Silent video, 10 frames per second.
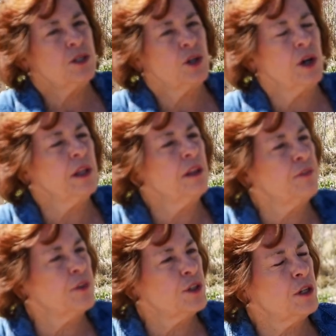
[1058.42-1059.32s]
starting the
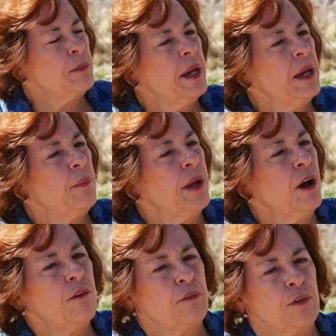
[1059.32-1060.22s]
1st of May, we
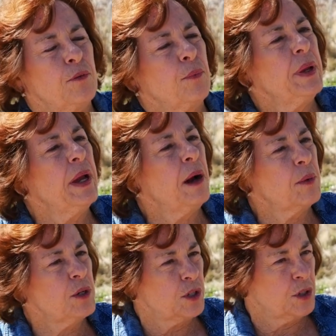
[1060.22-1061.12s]
offer three
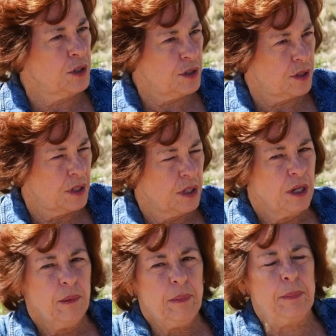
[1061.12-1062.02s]
hour tours.
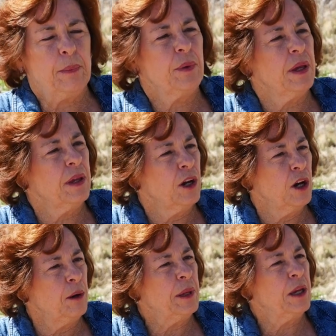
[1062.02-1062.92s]
People can
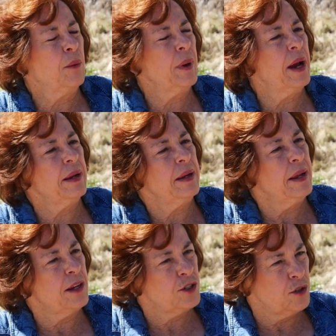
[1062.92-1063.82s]
come and go out in
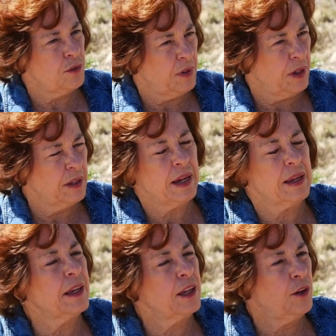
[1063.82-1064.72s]
an SUV, kind
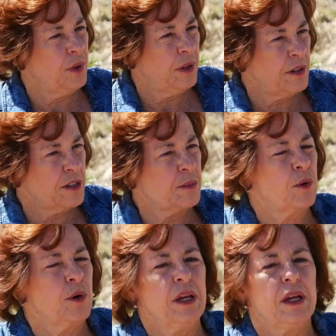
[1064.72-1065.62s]
of like you did this
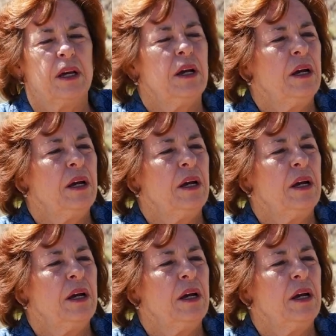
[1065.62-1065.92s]
morning, okay.